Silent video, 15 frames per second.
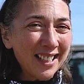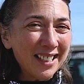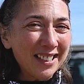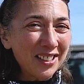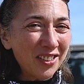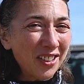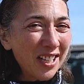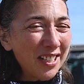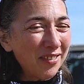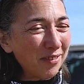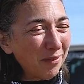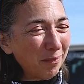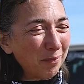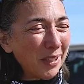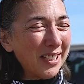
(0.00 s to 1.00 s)
and try
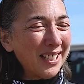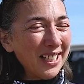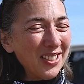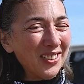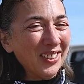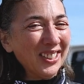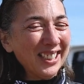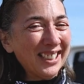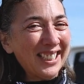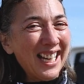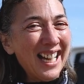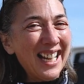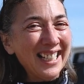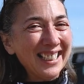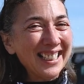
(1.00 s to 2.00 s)
racing on the
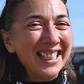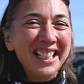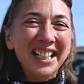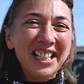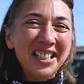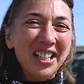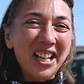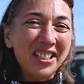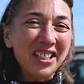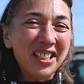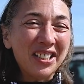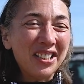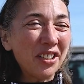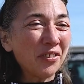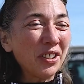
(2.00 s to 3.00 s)
sand as
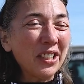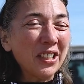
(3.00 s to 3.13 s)
a different